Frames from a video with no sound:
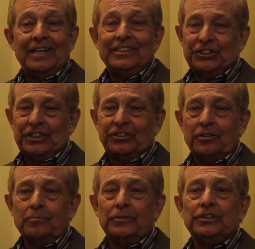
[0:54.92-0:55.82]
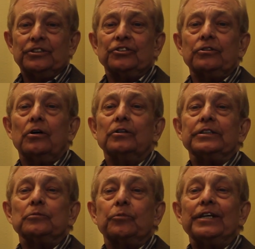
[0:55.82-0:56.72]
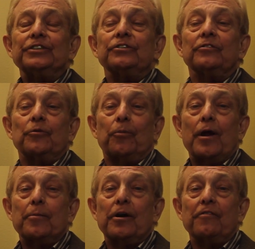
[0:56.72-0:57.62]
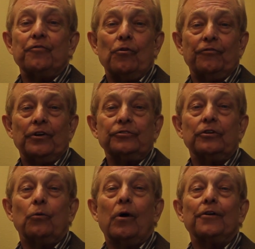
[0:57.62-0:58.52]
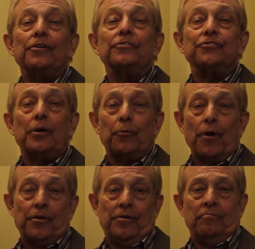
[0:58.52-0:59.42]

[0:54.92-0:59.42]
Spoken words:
The system is installed in place of the primary fuel filter water separator.